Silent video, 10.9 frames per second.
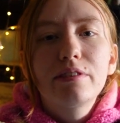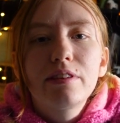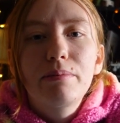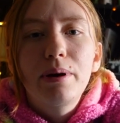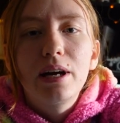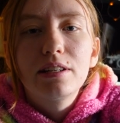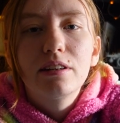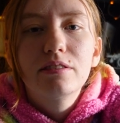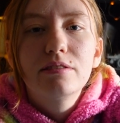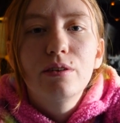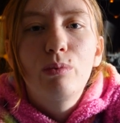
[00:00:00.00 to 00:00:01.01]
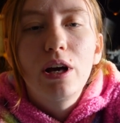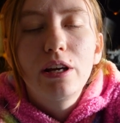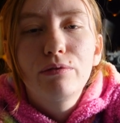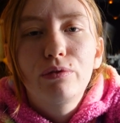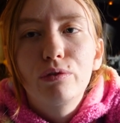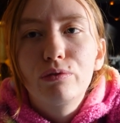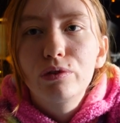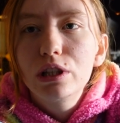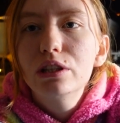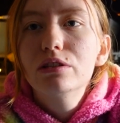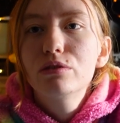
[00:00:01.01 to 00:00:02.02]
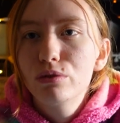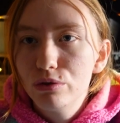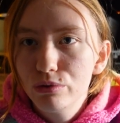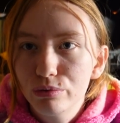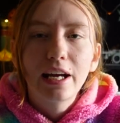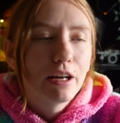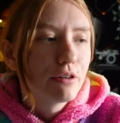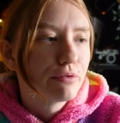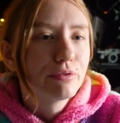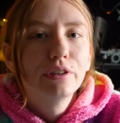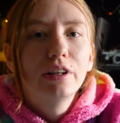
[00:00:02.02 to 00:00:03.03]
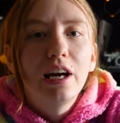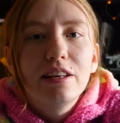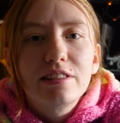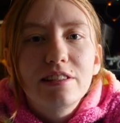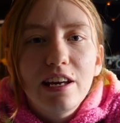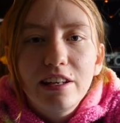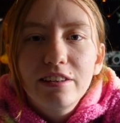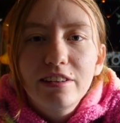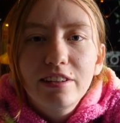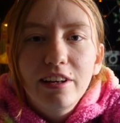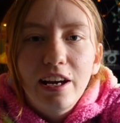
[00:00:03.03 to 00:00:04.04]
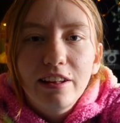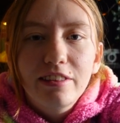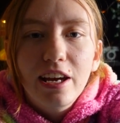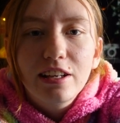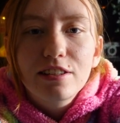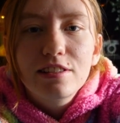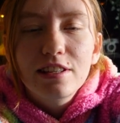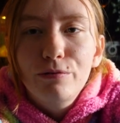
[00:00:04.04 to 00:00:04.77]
the pattern away for free to you, kind of as a thanks